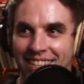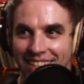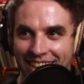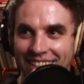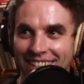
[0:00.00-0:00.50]

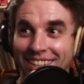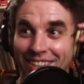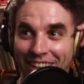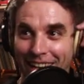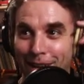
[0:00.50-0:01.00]
That's
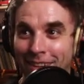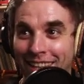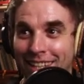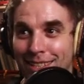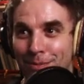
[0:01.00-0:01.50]
hard to read. I
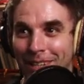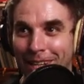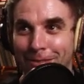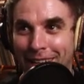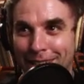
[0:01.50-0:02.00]
mean, this is
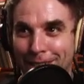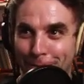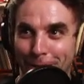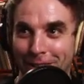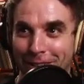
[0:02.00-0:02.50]
pretty
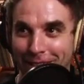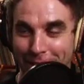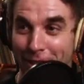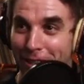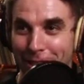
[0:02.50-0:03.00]
advanced for
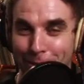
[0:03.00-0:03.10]
your